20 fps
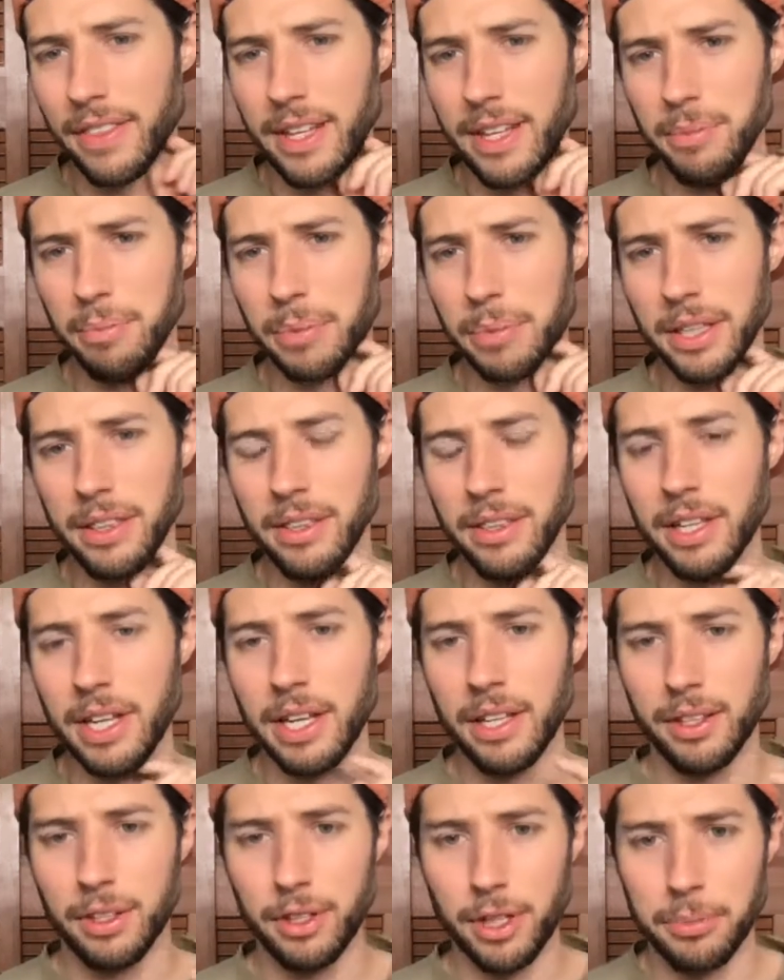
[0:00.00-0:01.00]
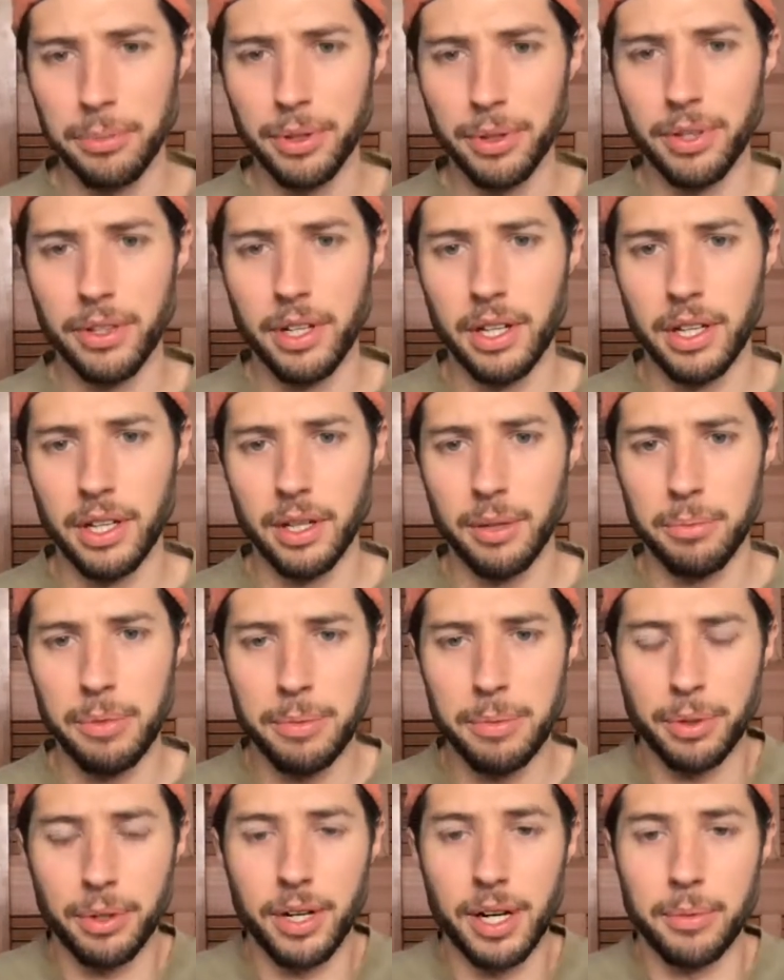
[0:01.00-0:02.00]
them, but
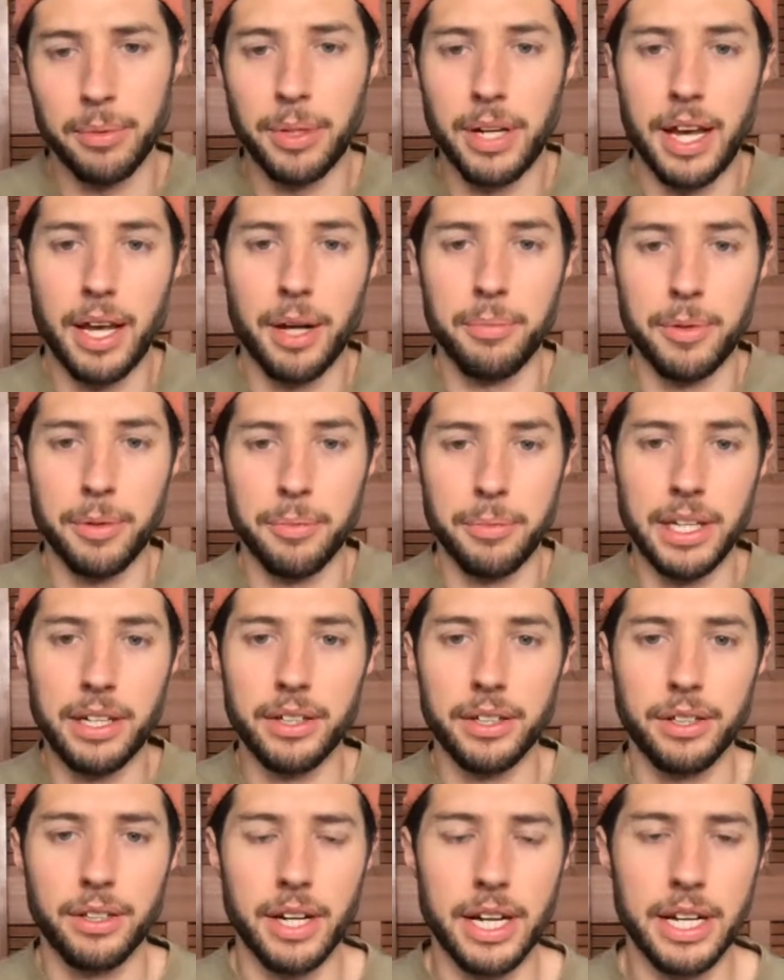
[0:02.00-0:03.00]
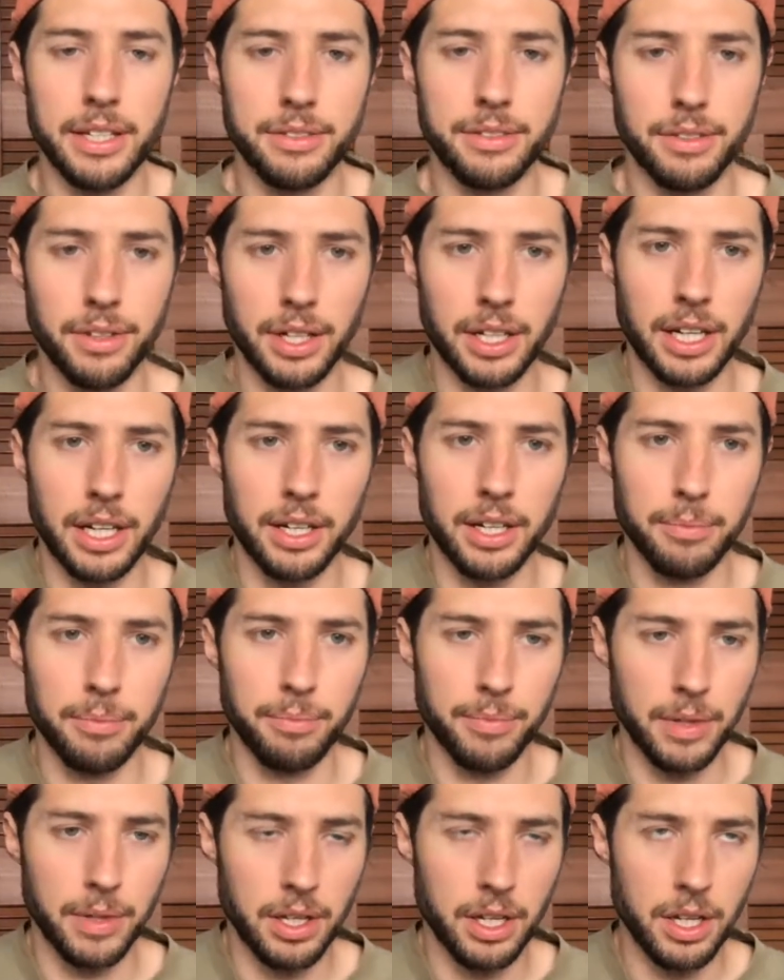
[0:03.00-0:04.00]
people are able to help them integrate. So I kind of
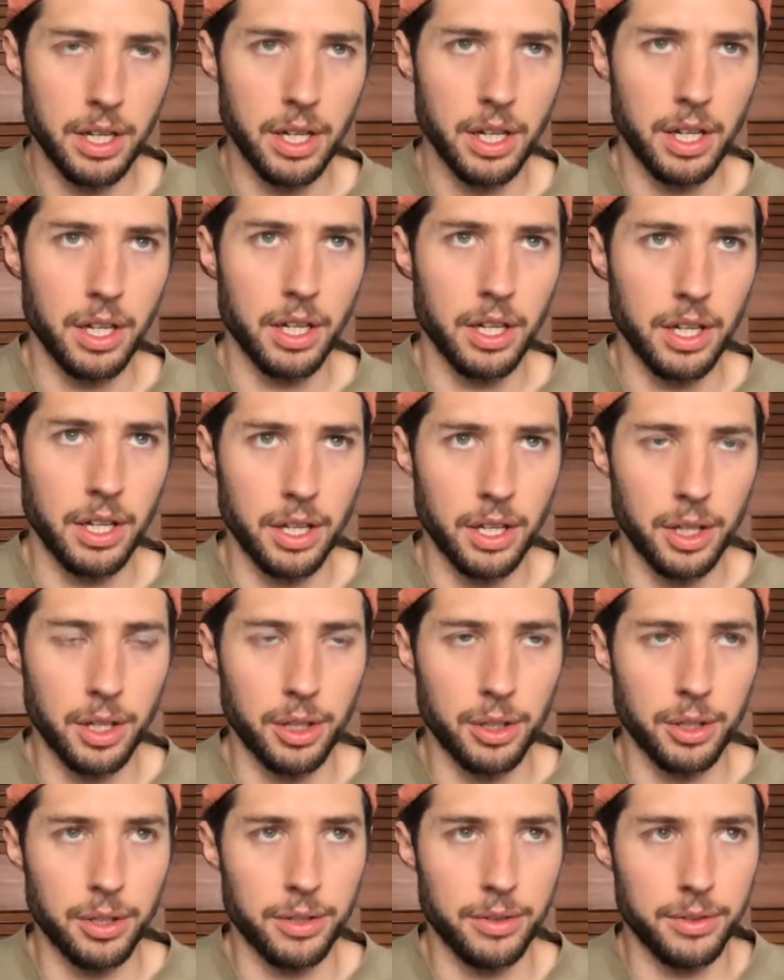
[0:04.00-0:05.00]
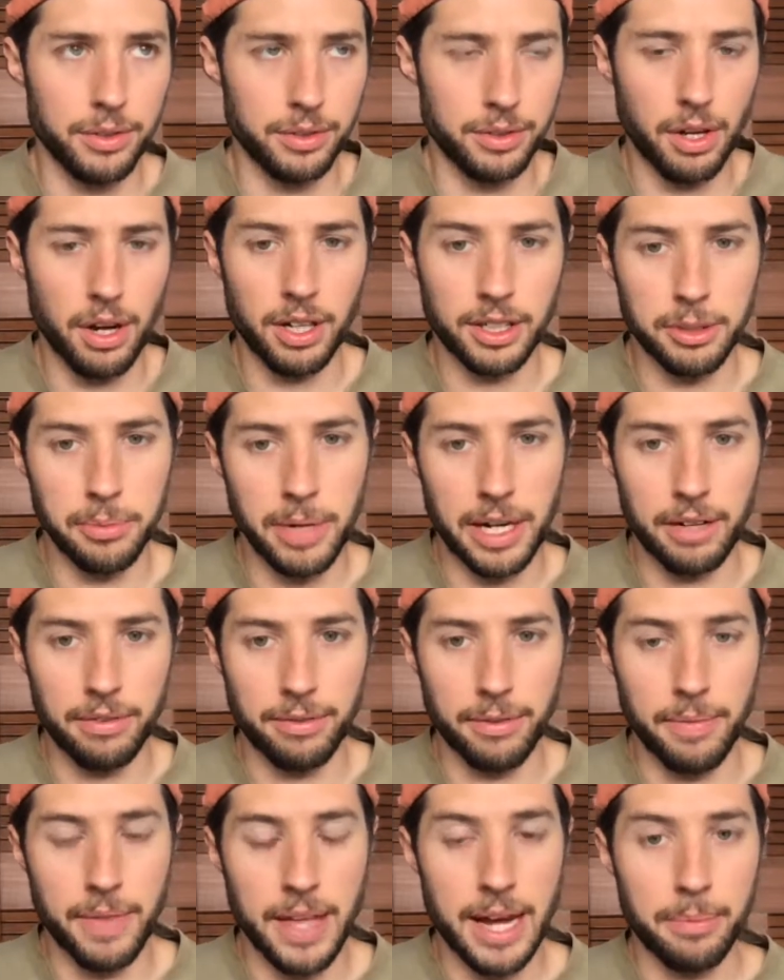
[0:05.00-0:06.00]
talked about it
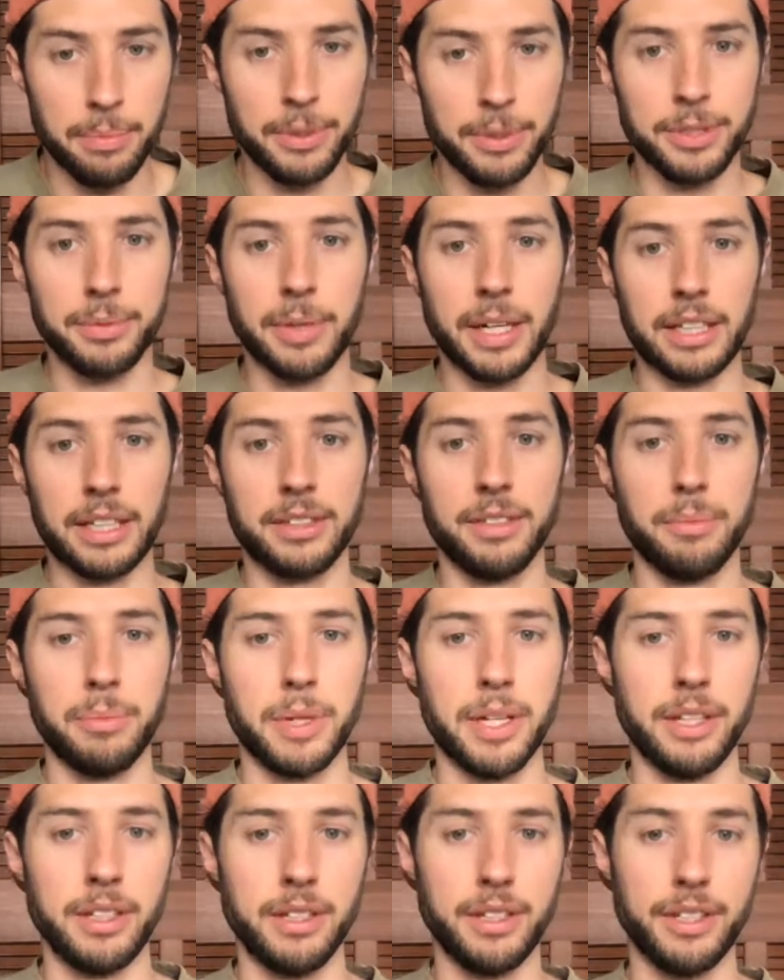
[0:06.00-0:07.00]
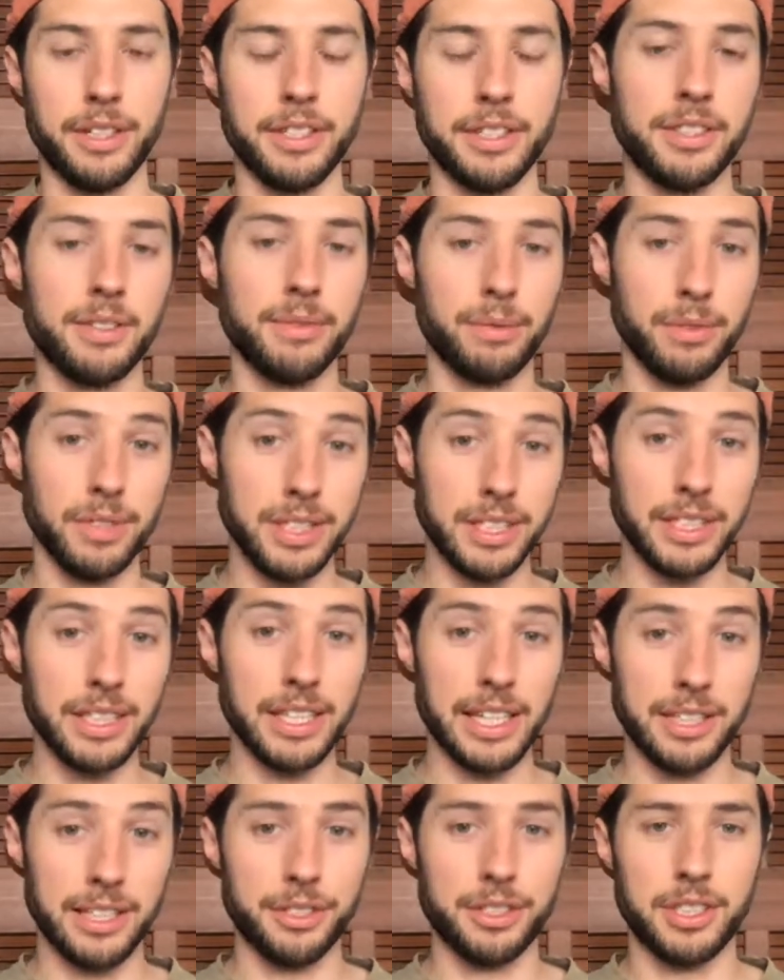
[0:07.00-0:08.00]
from that perspective, but there is a
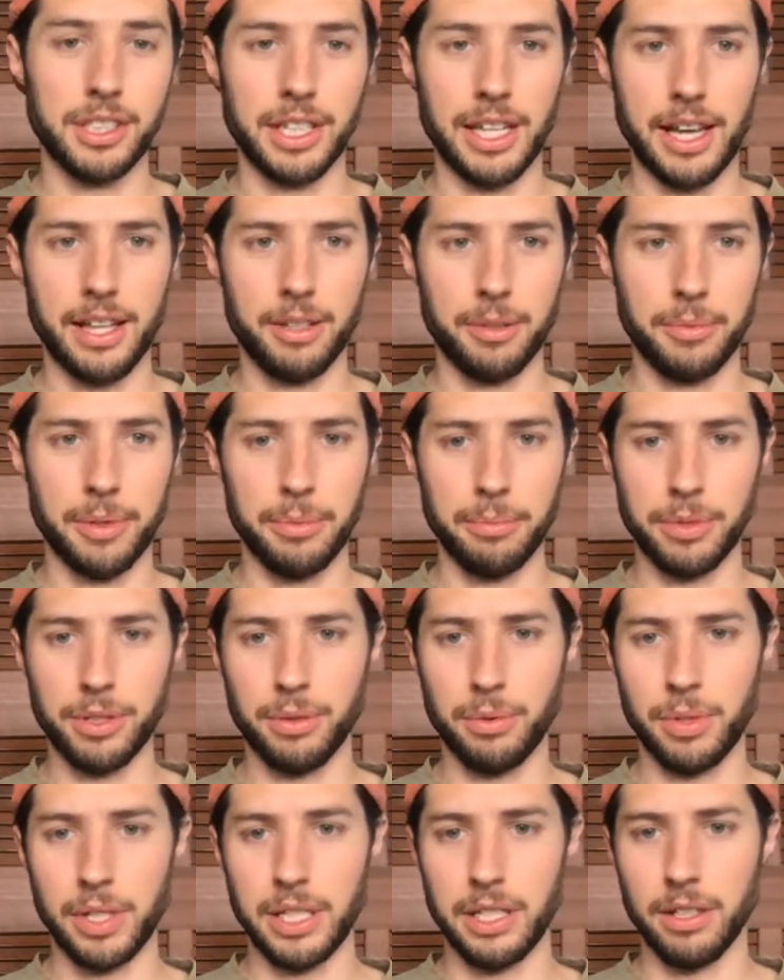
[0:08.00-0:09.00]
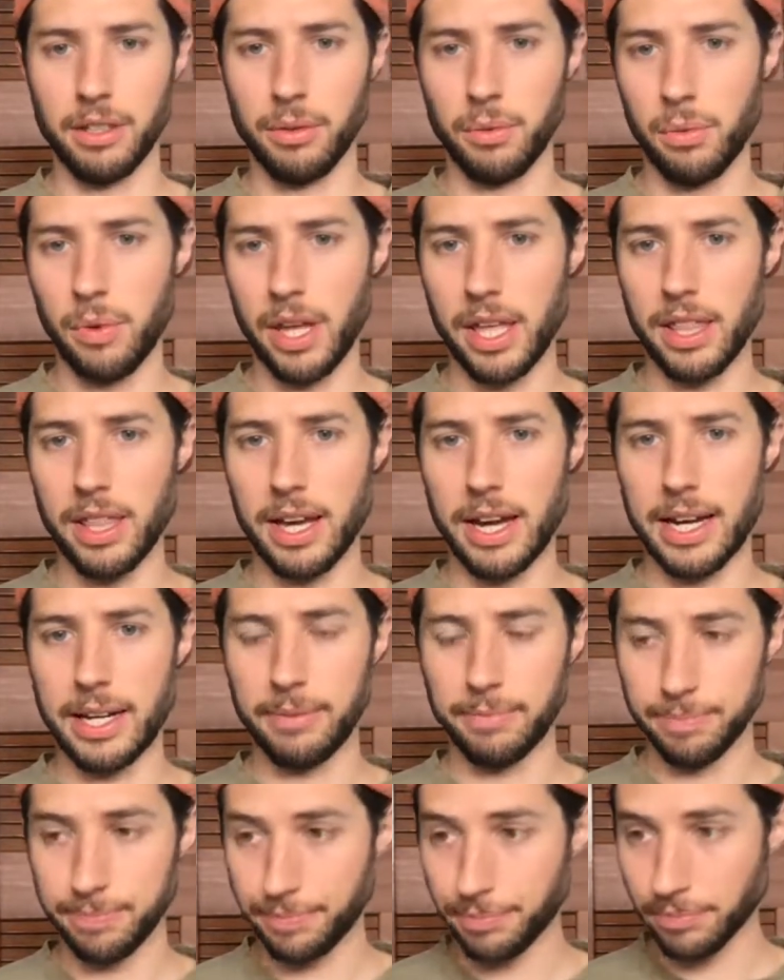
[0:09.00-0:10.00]
really interesting element between the way that
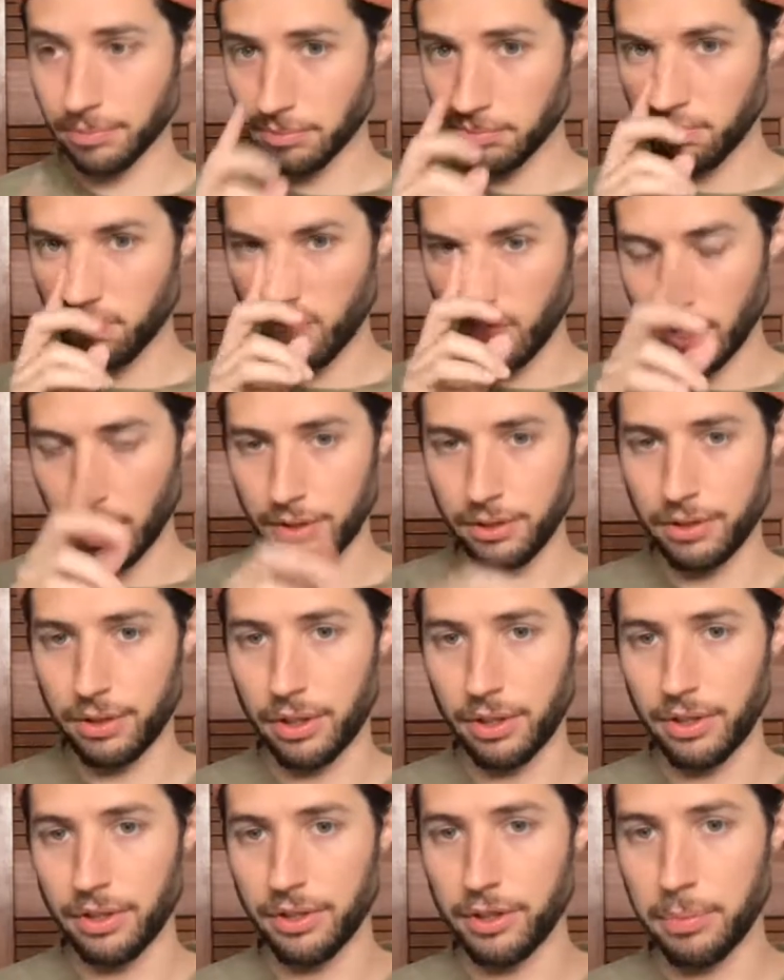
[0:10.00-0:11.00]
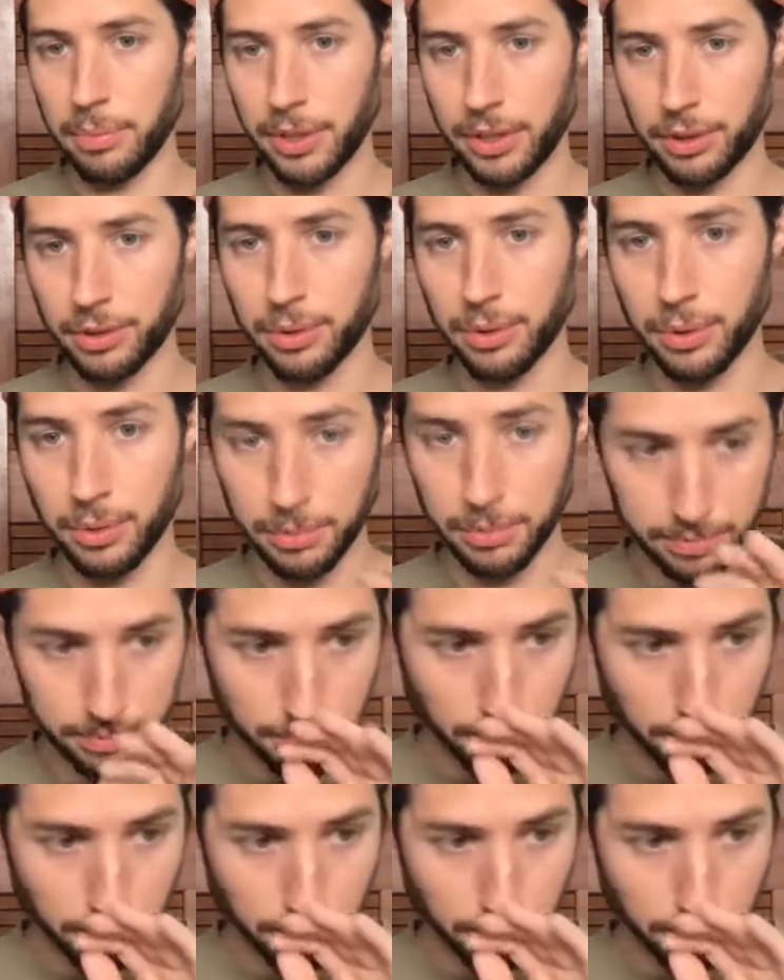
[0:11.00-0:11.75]
certain spiritual